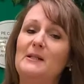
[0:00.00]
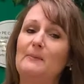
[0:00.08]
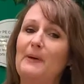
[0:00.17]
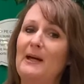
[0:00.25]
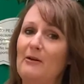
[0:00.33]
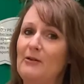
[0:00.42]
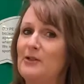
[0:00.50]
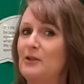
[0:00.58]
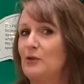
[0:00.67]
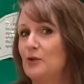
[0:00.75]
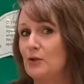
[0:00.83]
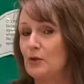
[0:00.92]
parents
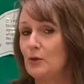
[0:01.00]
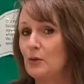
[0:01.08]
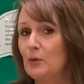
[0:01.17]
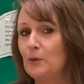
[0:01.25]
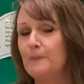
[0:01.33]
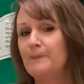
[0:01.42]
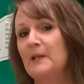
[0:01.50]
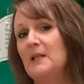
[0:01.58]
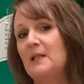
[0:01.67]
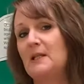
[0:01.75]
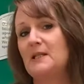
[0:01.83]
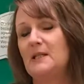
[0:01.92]
into school
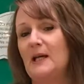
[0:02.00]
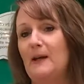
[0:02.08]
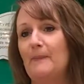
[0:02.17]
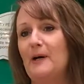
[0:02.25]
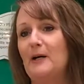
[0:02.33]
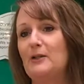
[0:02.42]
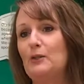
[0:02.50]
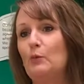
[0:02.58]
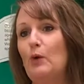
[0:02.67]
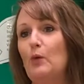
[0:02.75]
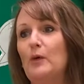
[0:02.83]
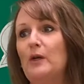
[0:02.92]
to take part in
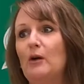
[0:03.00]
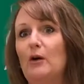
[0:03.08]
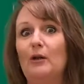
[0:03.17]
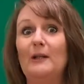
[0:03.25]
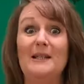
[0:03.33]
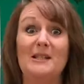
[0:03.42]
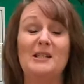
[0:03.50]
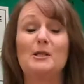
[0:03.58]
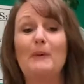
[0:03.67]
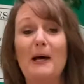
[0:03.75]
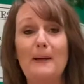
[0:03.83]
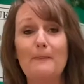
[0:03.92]
what we call
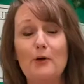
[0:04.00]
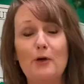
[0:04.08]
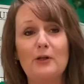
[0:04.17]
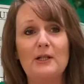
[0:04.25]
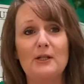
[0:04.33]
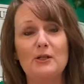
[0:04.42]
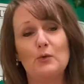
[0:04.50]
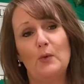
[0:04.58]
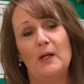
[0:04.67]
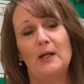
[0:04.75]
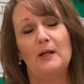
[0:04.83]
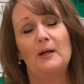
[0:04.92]
Inspire Mornings,
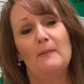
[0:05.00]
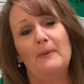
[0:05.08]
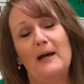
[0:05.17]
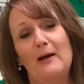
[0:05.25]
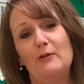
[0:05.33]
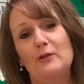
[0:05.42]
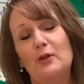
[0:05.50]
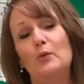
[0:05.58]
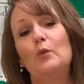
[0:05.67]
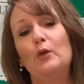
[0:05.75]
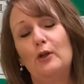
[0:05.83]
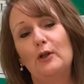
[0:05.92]
where parents can
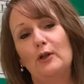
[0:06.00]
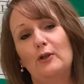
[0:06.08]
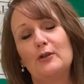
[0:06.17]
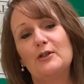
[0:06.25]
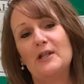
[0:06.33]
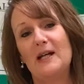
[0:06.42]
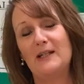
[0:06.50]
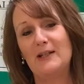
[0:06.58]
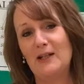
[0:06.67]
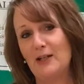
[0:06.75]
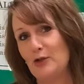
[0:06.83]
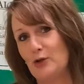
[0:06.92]
work alongside
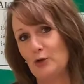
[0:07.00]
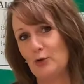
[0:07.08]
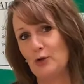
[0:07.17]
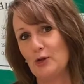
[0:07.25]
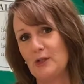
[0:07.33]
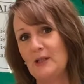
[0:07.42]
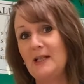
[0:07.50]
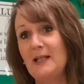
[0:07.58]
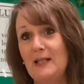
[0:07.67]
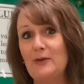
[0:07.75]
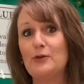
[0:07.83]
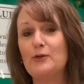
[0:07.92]
their children
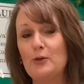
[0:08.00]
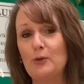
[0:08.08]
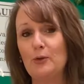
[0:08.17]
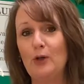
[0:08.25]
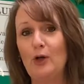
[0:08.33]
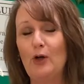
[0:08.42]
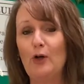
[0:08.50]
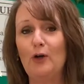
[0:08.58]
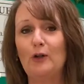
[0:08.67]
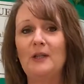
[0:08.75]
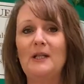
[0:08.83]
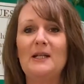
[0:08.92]
in the school
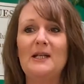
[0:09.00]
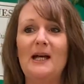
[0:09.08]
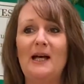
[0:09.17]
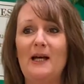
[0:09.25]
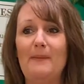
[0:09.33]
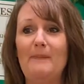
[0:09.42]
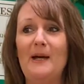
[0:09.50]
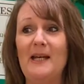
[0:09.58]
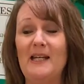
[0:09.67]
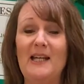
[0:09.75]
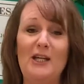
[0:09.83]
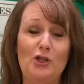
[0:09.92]
hall,
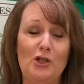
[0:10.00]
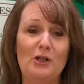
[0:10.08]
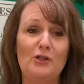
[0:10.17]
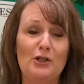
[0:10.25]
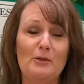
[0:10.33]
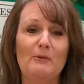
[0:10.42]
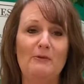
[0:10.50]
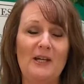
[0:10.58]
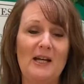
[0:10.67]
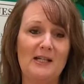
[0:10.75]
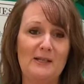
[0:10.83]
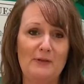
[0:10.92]
engaging in some of the
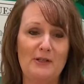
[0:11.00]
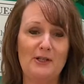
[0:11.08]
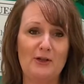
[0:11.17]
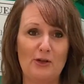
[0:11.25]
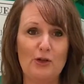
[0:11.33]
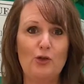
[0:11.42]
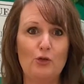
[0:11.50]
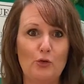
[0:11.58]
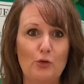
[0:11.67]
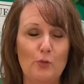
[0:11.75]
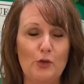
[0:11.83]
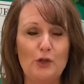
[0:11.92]
activities that the
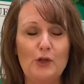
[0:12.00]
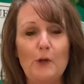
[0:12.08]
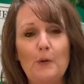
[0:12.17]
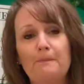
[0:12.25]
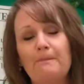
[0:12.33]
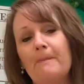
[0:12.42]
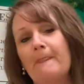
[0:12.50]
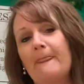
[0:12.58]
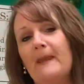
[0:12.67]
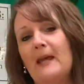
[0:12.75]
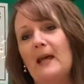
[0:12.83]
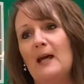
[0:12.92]
children would do.
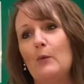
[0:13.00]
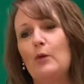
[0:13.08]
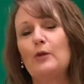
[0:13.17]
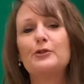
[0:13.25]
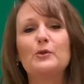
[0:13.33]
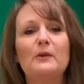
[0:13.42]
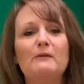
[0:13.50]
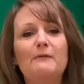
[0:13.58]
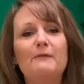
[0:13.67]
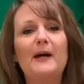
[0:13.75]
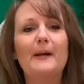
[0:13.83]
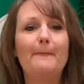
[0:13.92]
We also
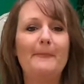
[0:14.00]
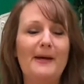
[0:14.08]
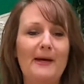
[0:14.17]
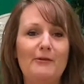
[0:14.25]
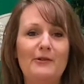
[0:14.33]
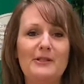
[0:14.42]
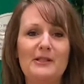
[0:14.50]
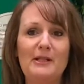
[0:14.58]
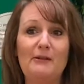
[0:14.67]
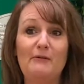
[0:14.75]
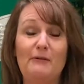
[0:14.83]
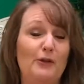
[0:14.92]
invite parents in for the